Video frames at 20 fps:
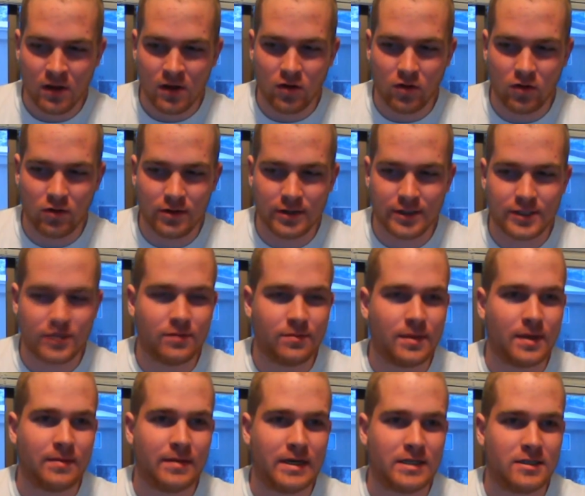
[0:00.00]
Or shoot
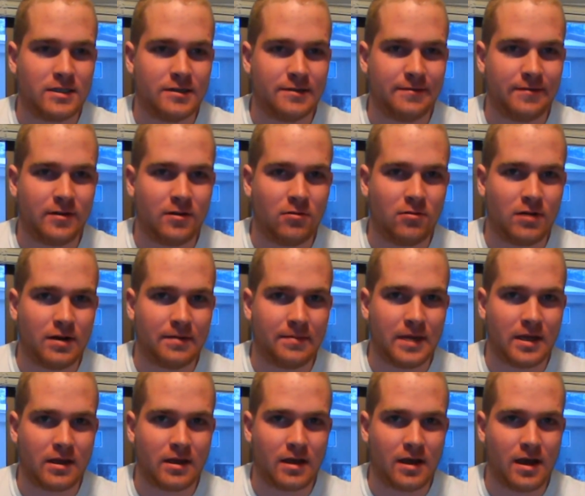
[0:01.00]
me a message if you don't want to
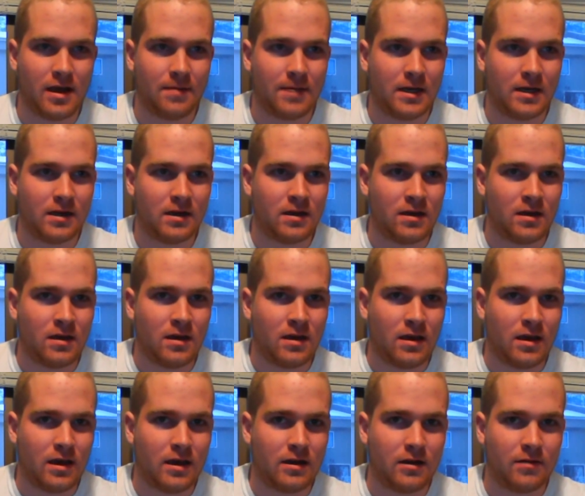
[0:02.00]
make a comment,
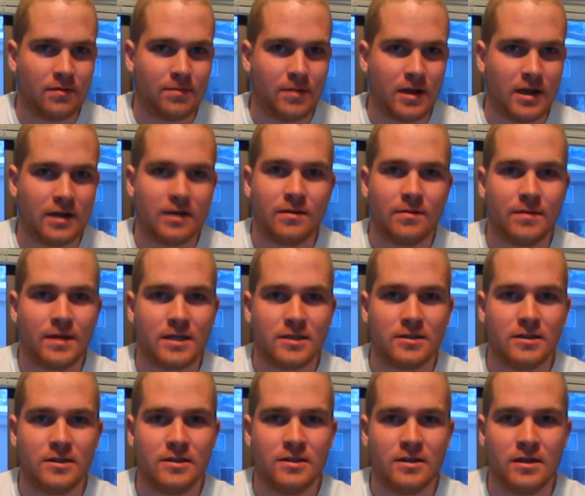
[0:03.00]
and I'll reply to your
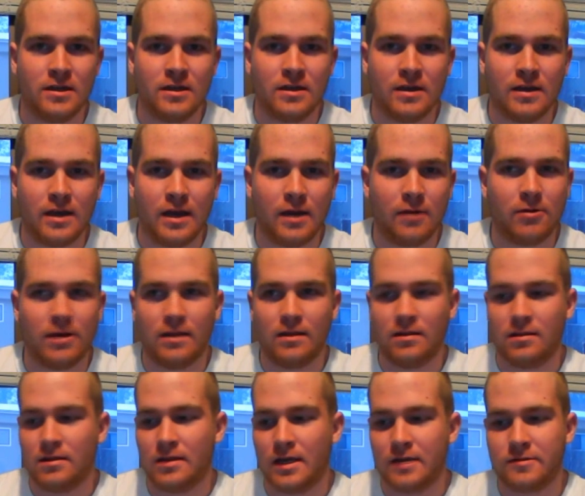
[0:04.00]
message. Anyway,
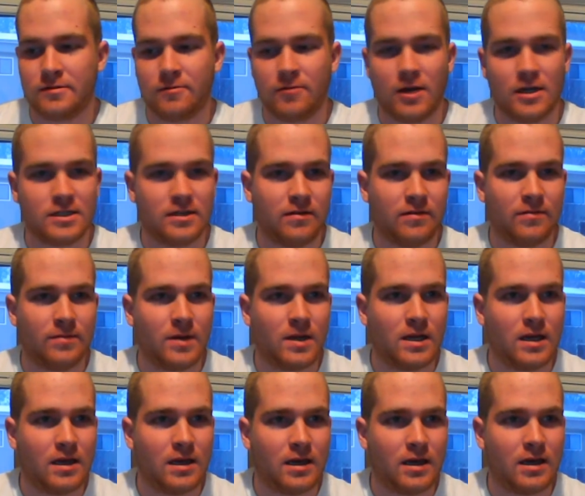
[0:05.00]
thanks for watching,
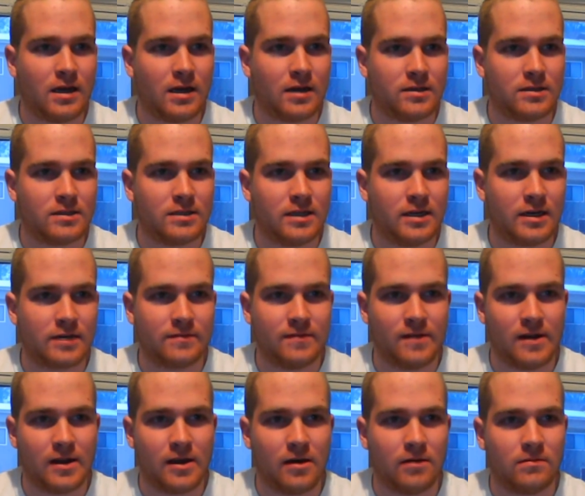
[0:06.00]
everybody, and I'll see you next
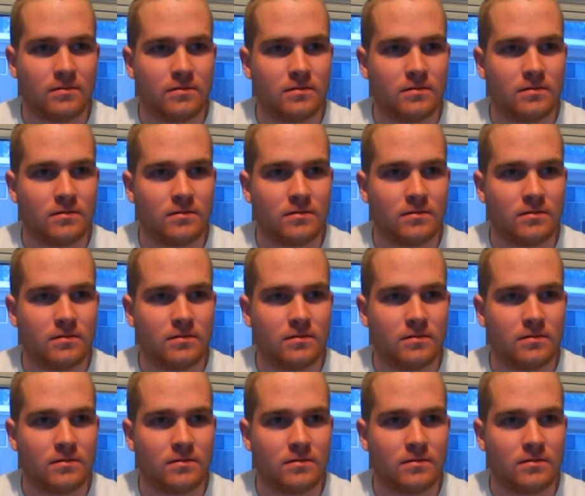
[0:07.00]
video.